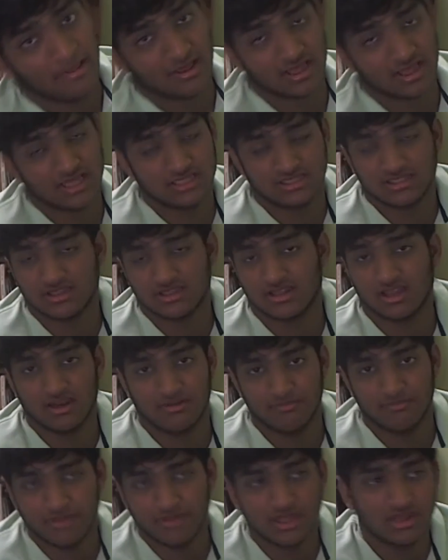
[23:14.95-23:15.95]
easy to get a
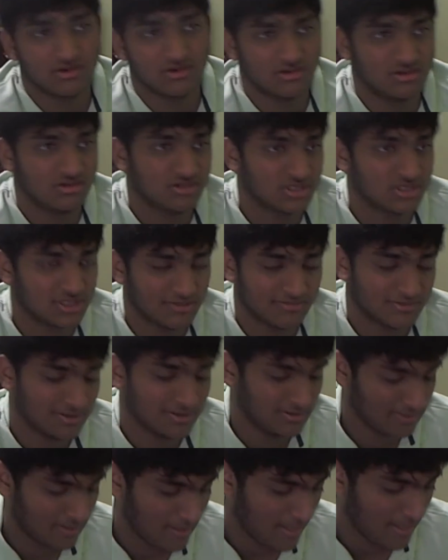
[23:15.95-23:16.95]
B or
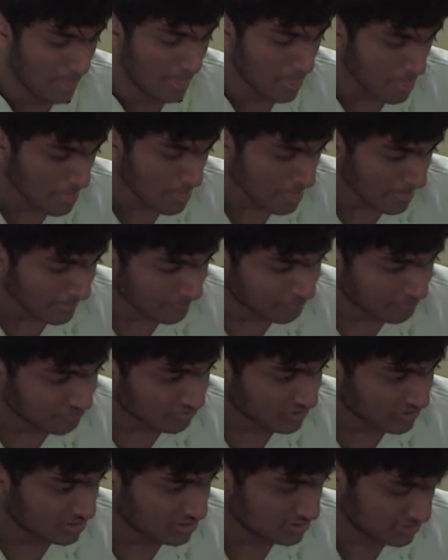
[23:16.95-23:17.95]
something.
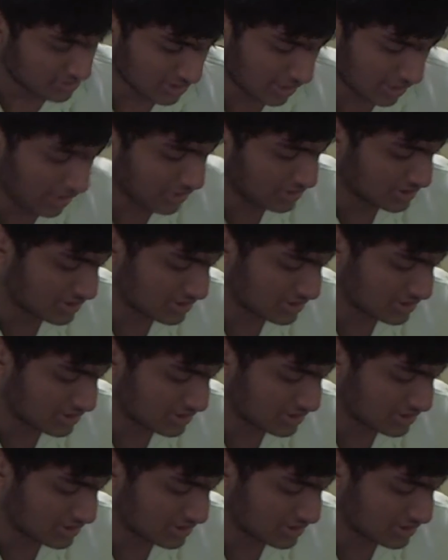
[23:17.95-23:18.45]
Science